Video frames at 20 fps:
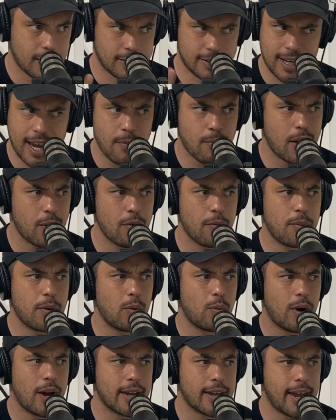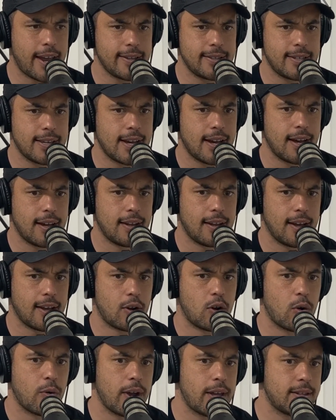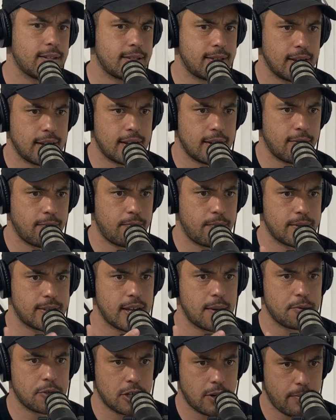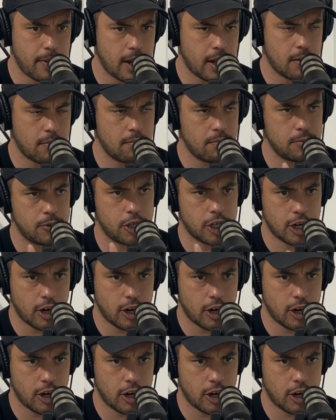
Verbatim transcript: the same way we built YKTR, like Corey had this negative perception about him.